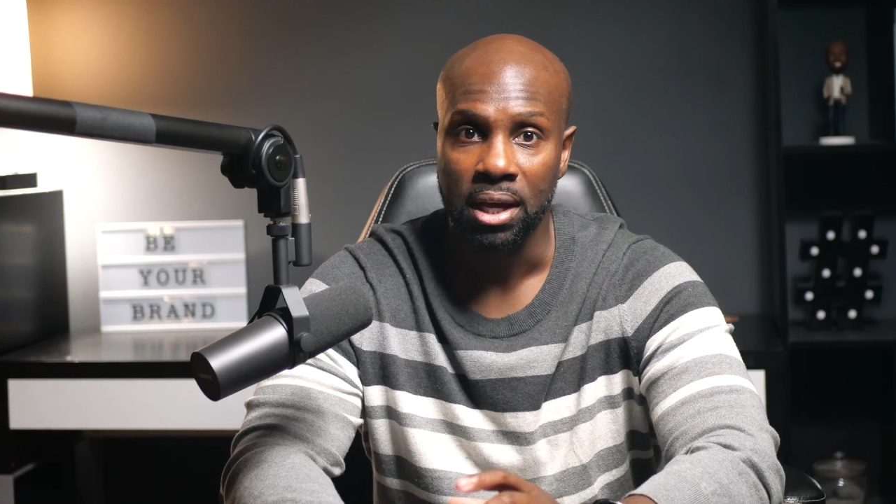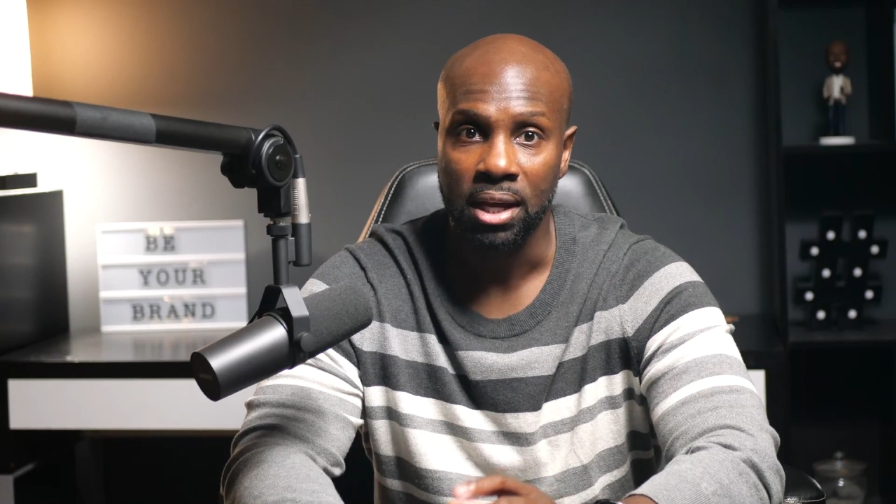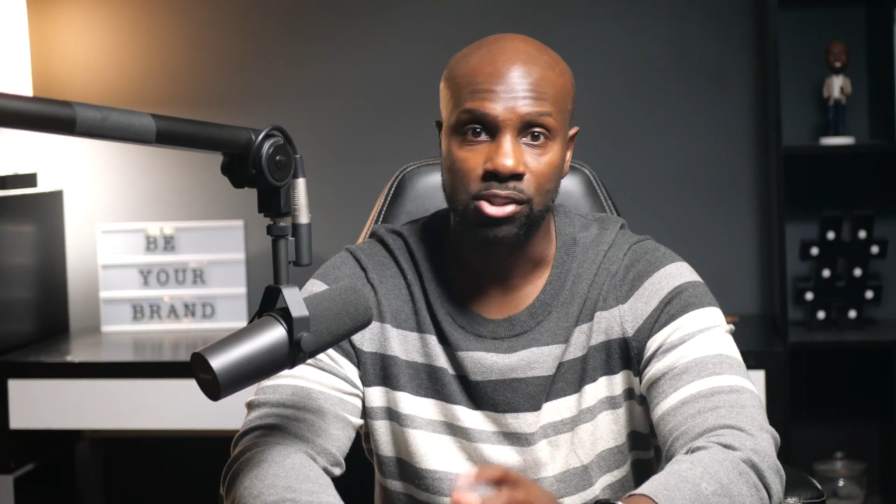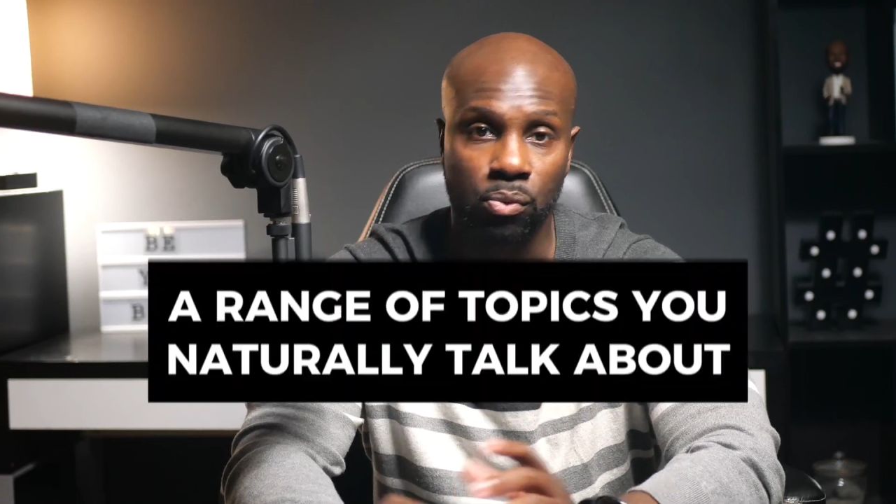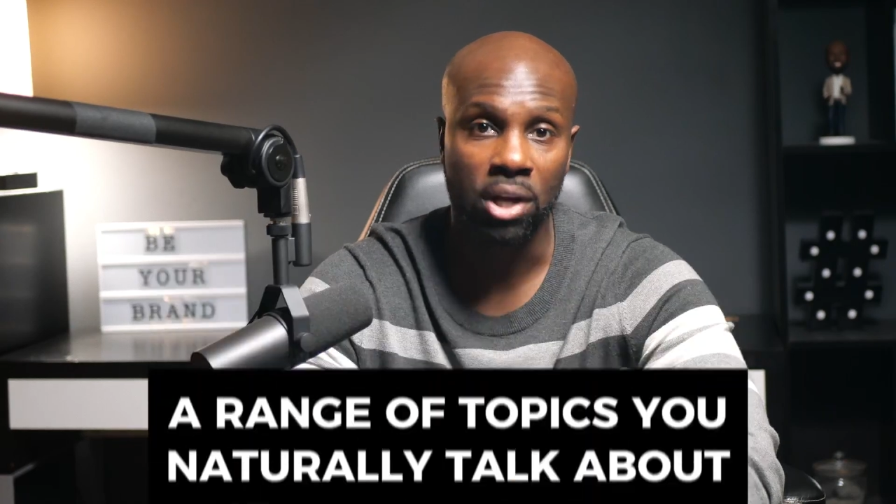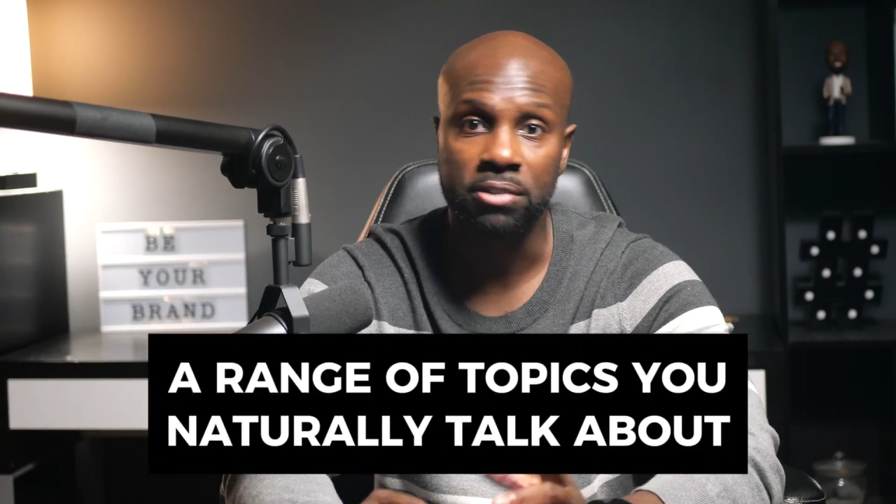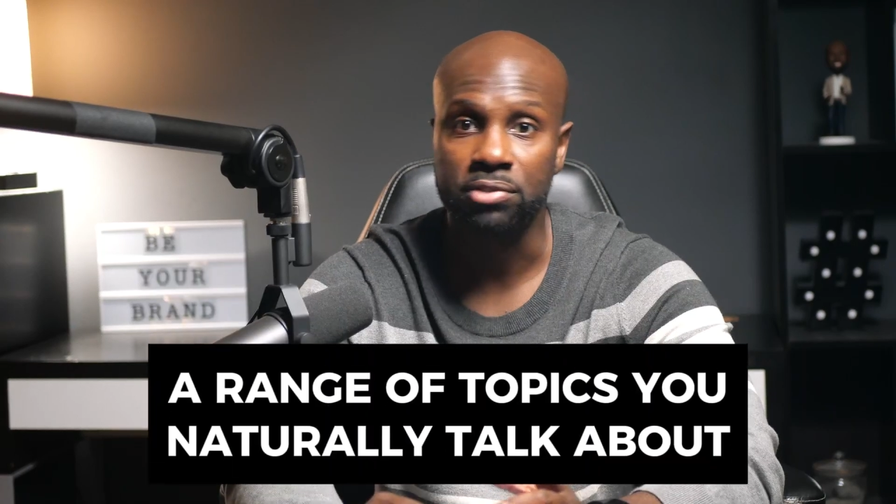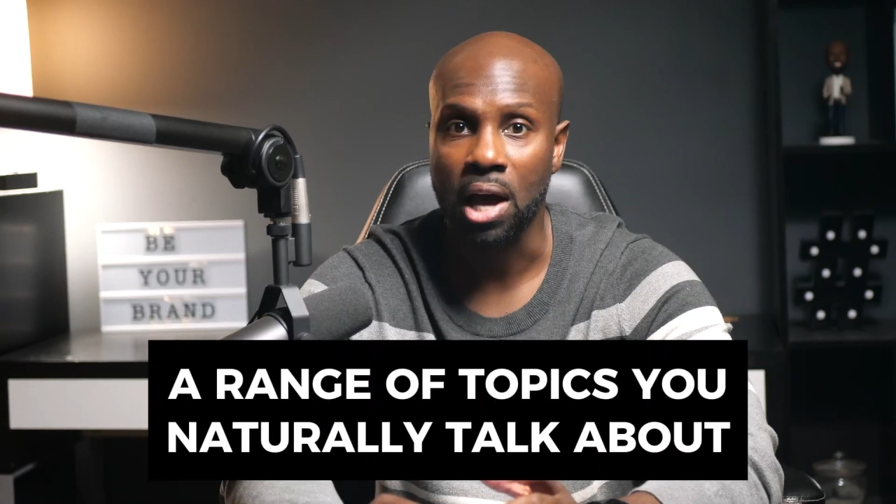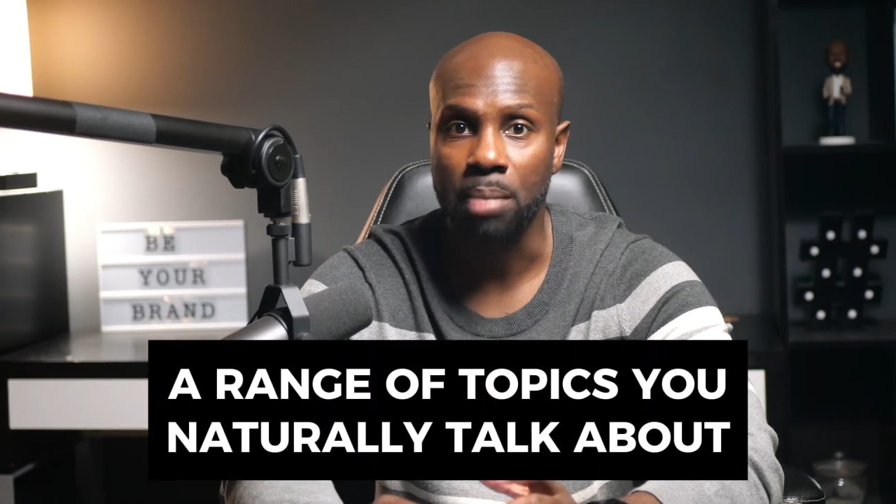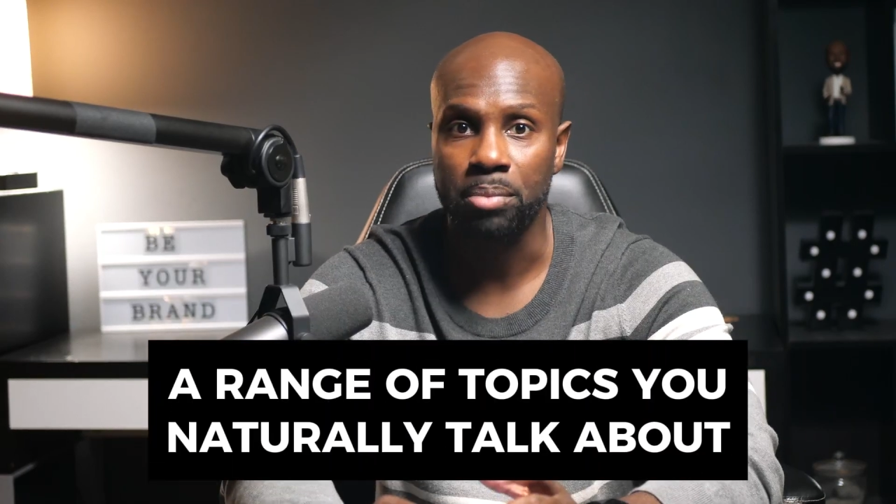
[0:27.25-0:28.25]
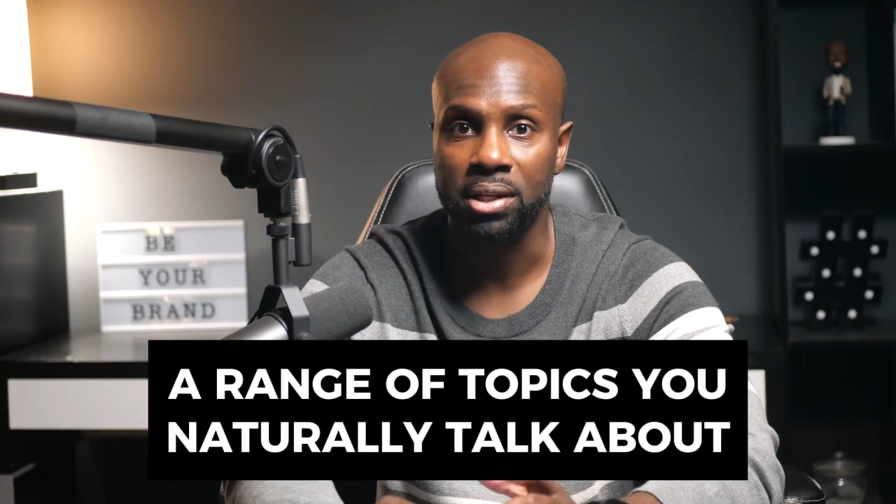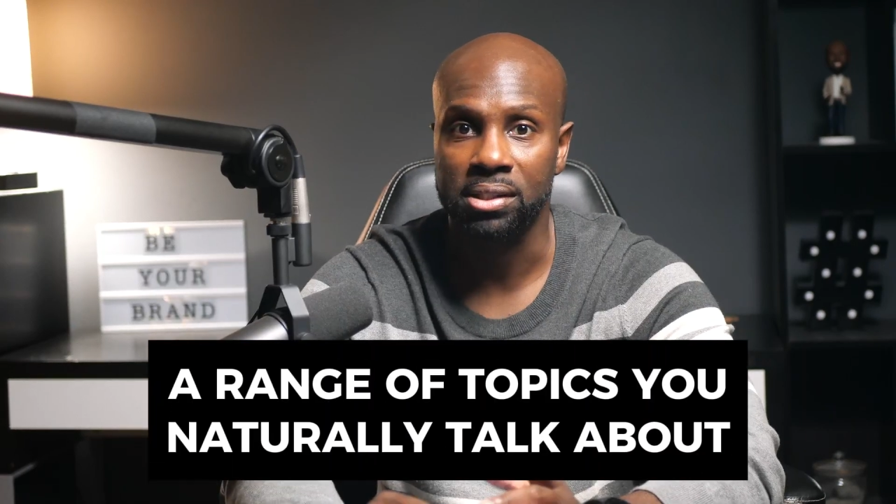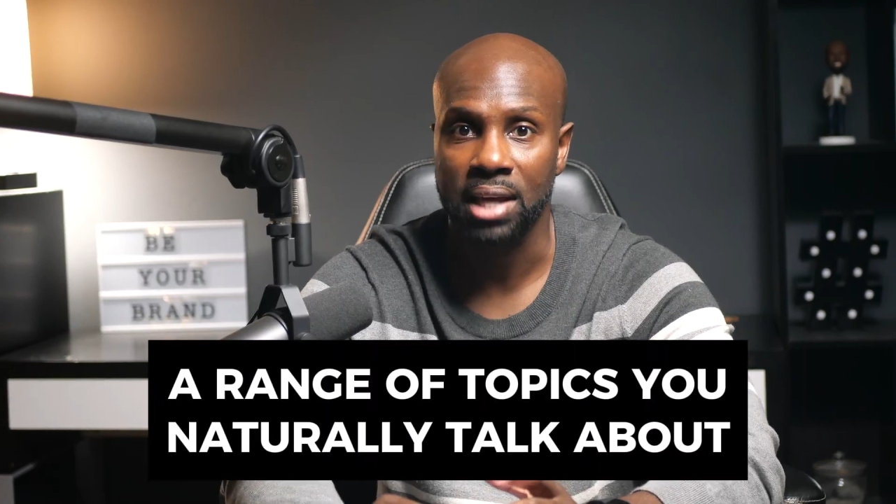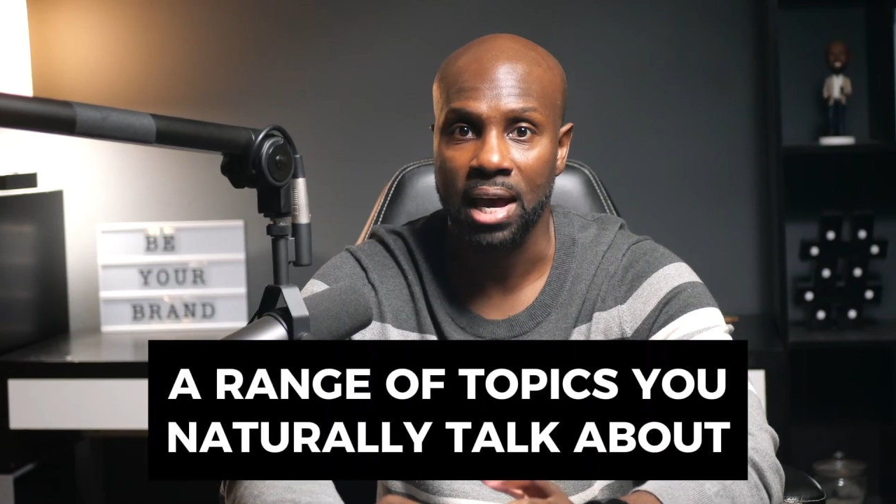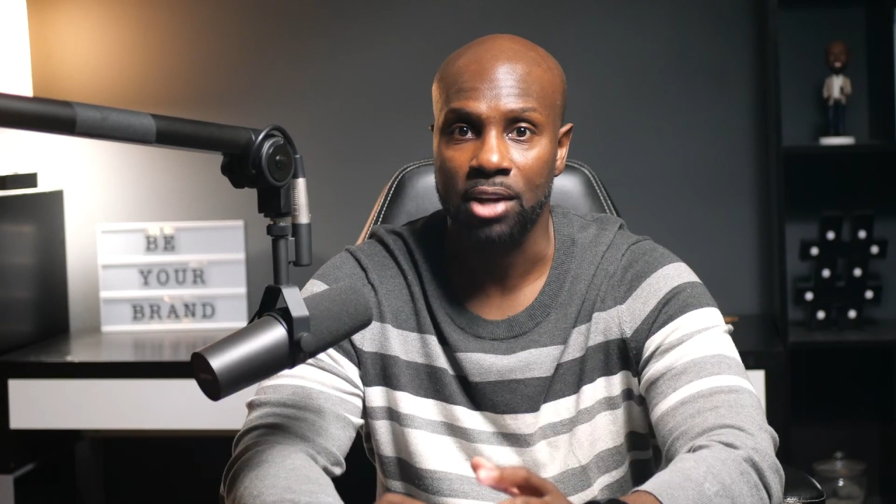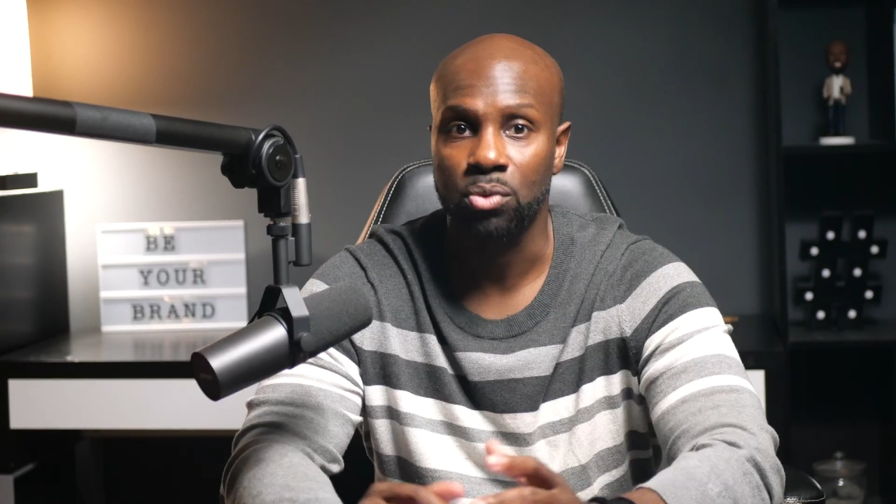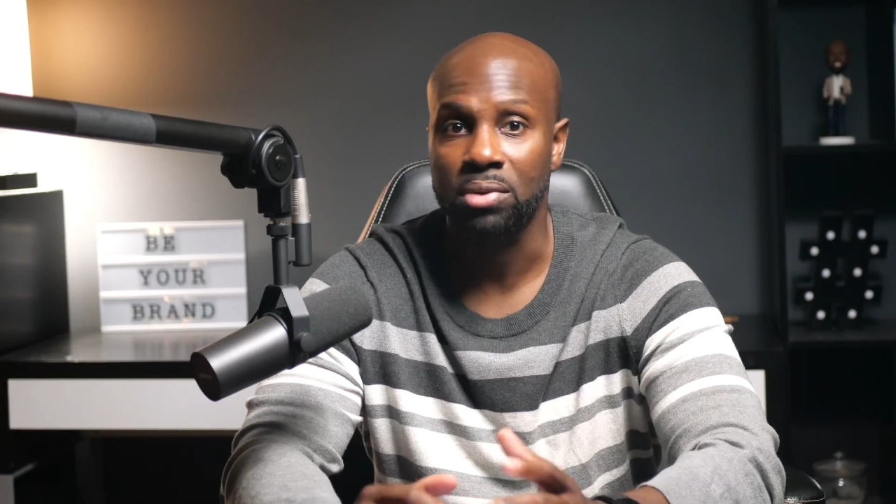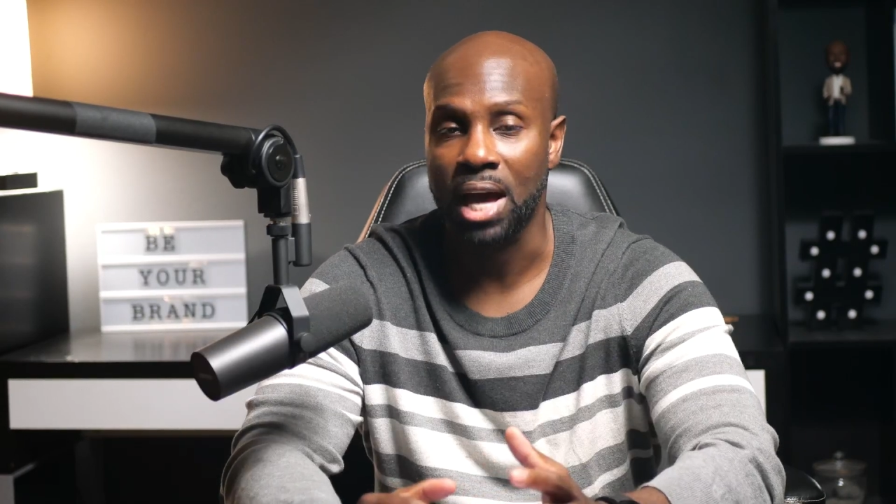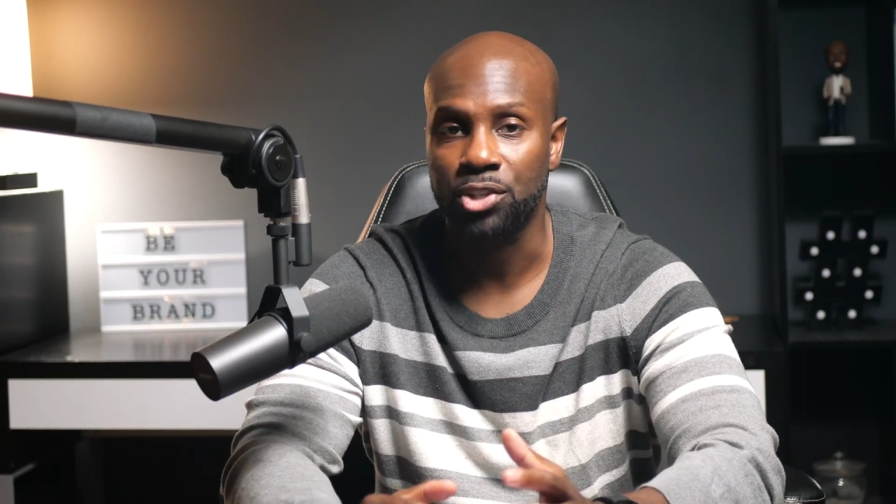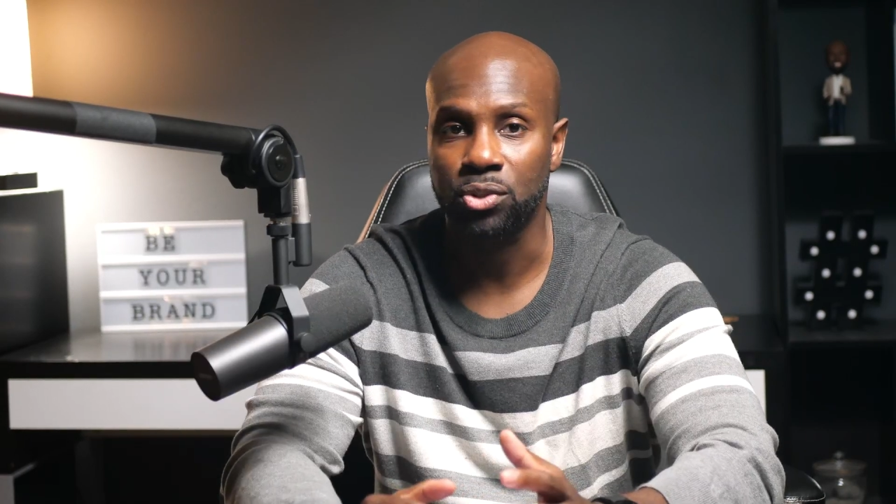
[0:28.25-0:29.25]
it's a range of topics that you
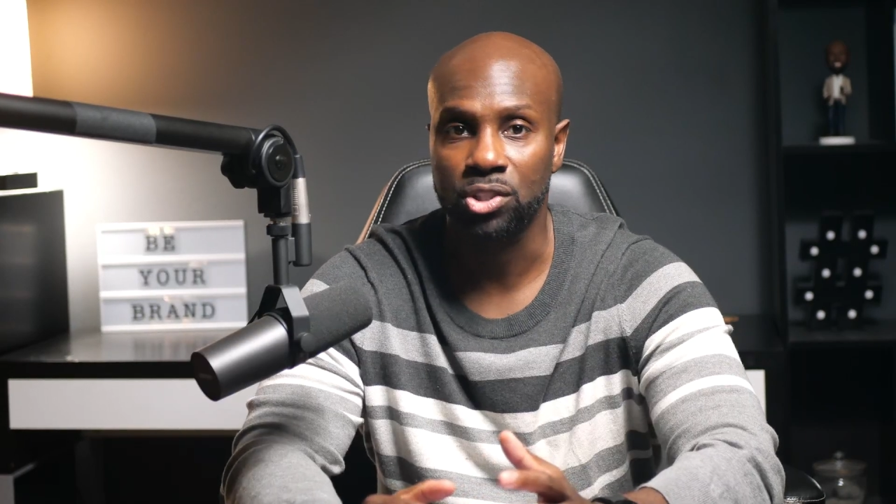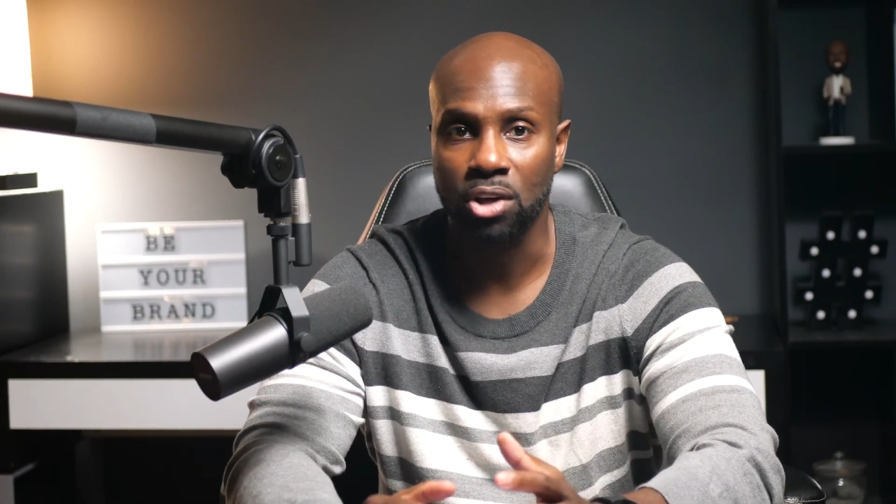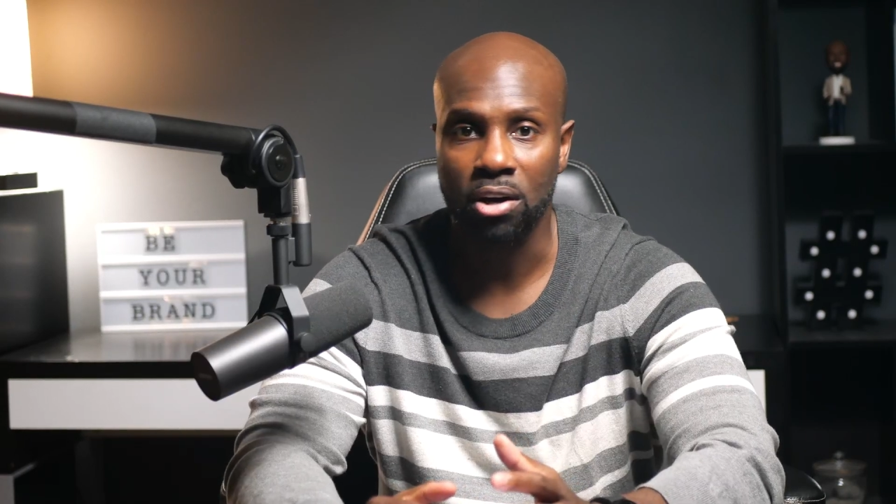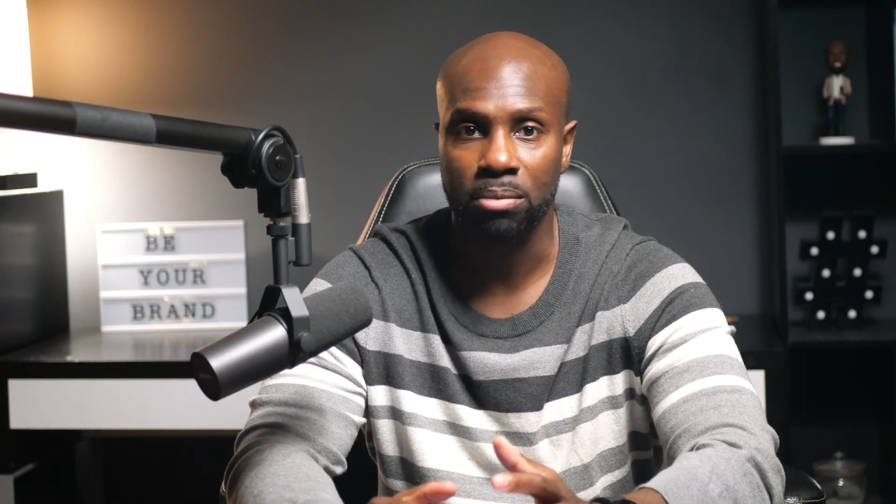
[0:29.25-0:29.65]
naturally talk